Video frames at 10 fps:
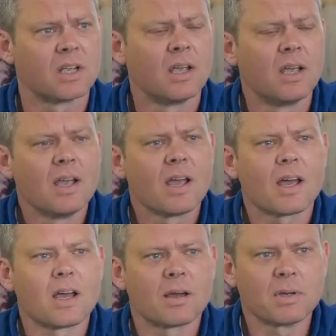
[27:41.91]

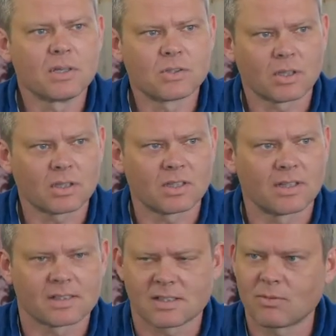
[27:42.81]
uh, but you took it to the
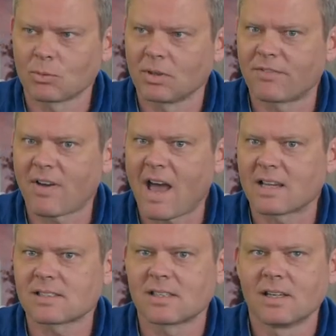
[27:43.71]
next level real
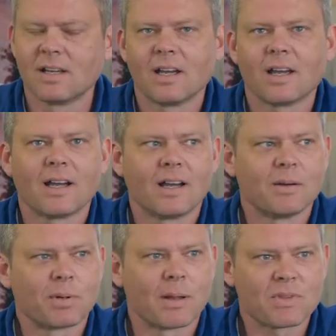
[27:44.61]
fast.
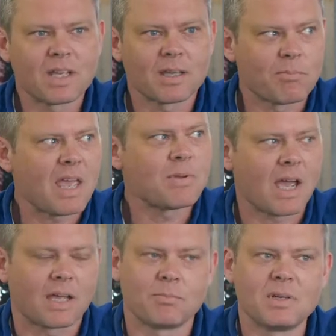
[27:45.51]
Um, but I'm thinking maybe
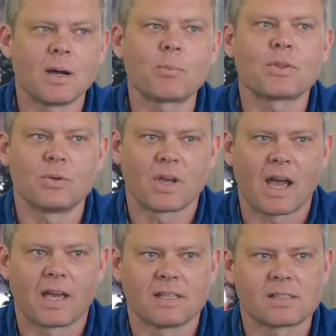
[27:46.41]
I could meet up with you
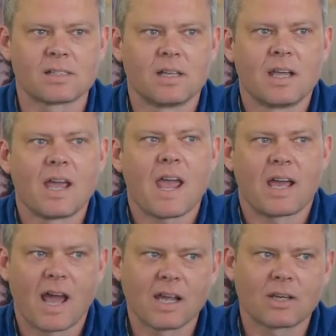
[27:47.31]
guys
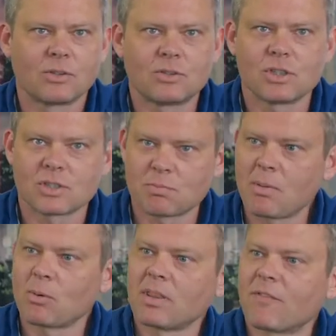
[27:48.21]
and I could just
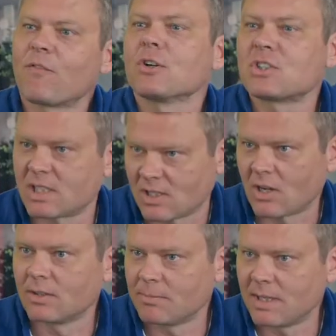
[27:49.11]
maybe run the first
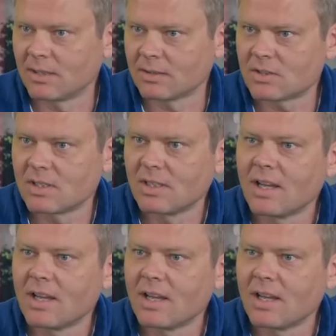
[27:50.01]
600 meters